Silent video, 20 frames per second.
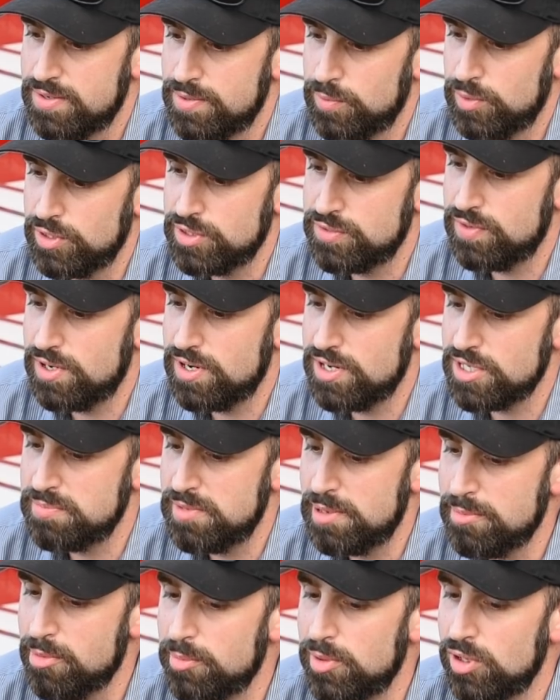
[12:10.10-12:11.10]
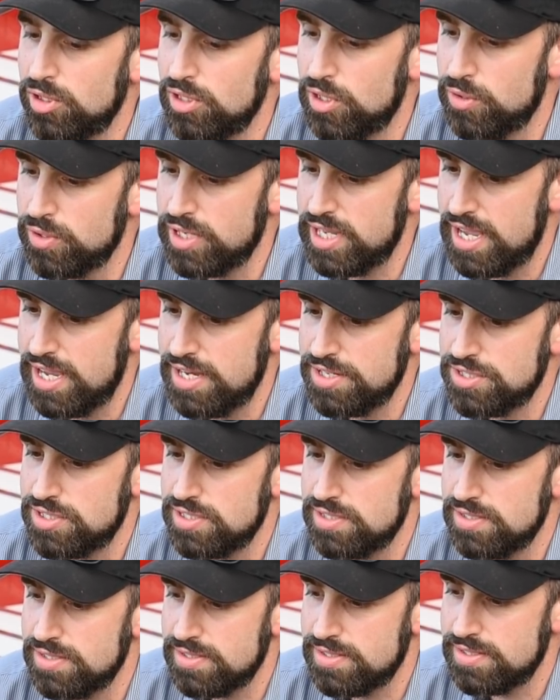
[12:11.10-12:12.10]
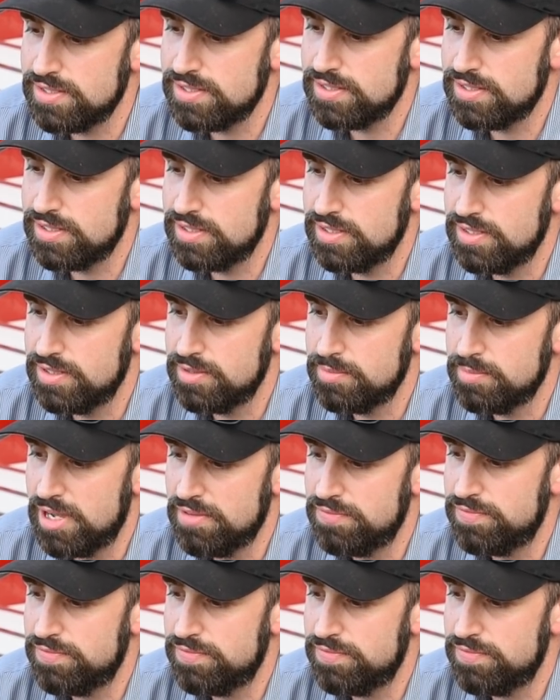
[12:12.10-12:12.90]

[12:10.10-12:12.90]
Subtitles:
Well, as far as memorable locations, my